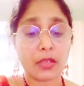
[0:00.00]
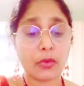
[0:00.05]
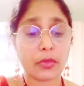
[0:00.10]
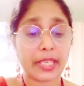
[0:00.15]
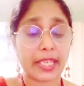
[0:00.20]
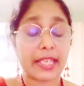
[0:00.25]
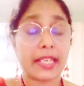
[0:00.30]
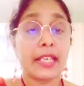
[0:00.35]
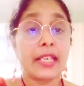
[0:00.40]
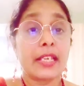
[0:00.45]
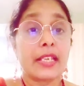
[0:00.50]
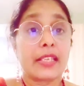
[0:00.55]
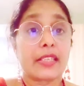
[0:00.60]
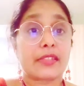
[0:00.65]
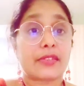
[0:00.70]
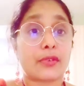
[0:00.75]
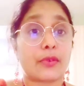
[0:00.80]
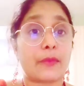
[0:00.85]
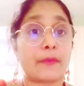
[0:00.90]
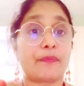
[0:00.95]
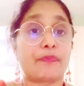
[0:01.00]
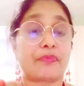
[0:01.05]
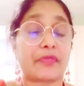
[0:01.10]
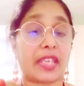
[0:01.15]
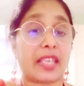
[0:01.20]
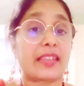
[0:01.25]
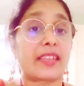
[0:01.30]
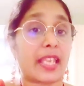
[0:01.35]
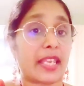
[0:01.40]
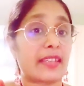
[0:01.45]
Okay, so
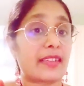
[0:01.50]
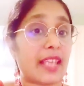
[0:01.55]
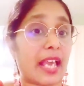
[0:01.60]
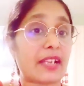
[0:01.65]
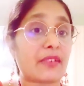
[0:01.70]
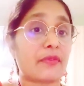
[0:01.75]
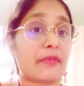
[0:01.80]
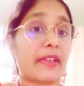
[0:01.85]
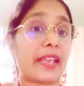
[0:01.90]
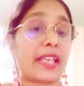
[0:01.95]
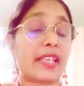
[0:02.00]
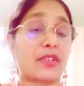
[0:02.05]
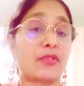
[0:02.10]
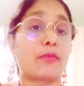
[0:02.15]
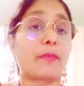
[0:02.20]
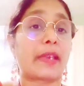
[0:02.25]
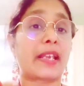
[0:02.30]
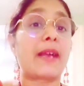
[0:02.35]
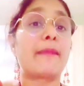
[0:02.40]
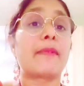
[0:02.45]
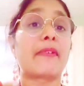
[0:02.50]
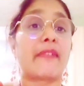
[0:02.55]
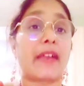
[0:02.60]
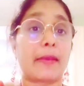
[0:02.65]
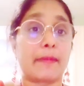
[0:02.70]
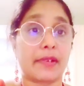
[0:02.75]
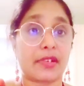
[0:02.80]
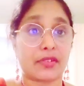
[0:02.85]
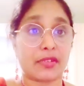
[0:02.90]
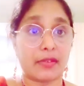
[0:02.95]
in that way you become a
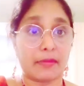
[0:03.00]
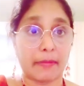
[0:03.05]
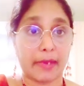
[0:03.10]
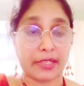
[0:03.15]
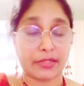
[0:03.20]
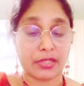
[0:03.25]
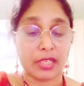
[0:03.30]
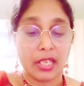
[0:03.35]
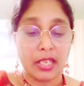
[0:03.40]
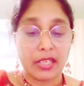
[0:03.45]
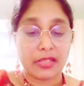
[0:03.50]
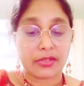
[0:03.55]
vibrational match.